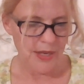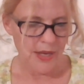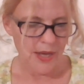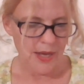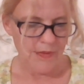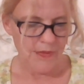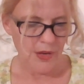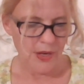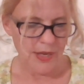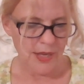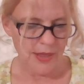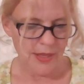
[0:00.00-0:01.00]
I have got
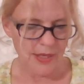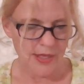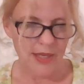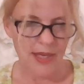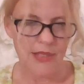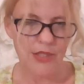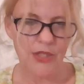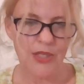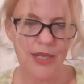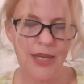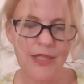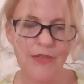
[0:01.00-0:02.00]
nothing, and
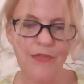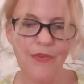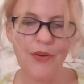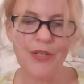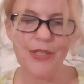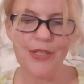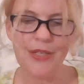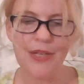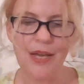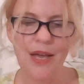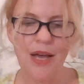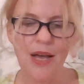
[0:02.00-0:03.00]
she has a fortune.
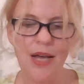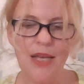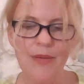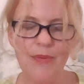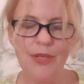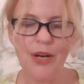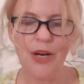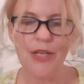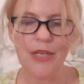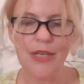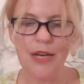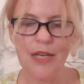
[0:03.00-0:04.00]
I am dark
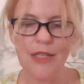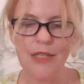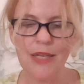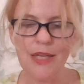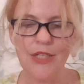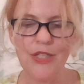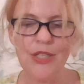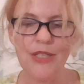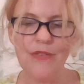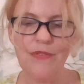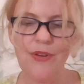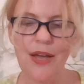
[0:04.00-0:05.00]
and ugly, and she
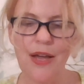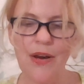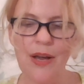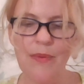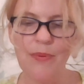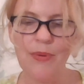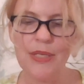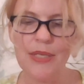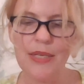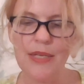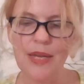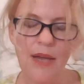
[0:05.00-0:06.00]
is fair and
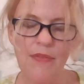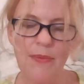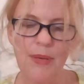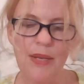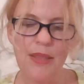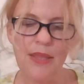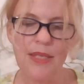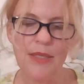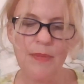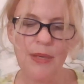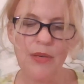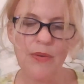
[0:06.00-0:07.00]
pretty. Everybody
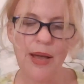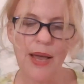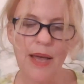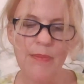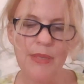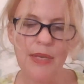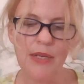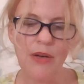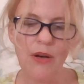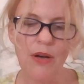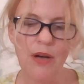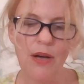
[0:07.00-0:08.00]
thinks me crabbed and
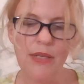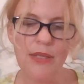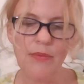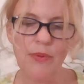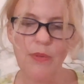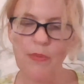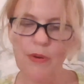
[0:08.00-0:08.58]
odd, with